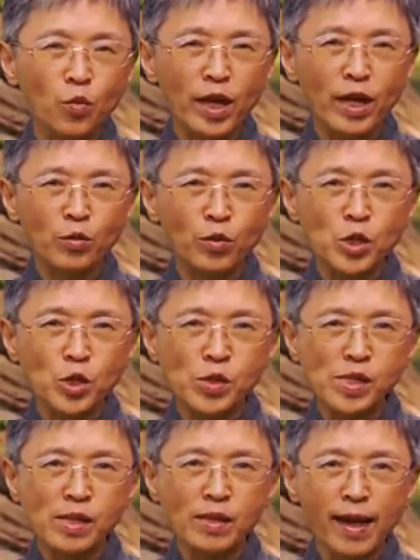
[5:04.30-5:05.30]
way in which you
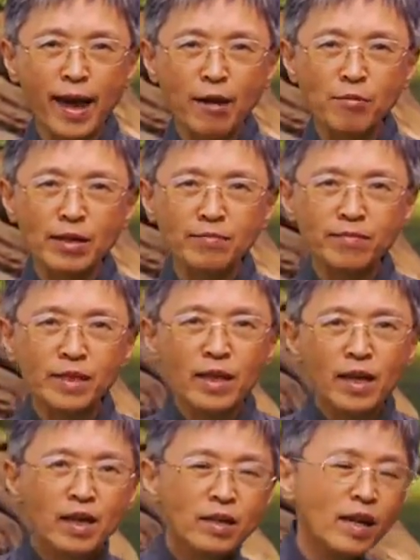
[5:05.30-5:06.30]
see the habit.
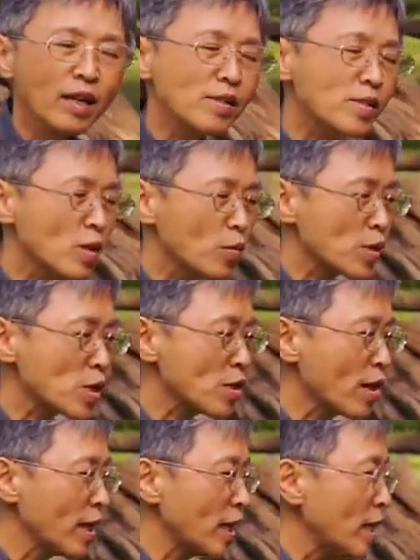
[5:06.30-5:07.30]
Okay, so we'll
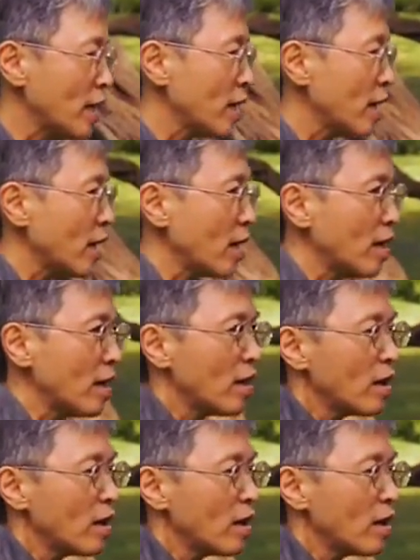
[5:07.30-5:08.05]
start here.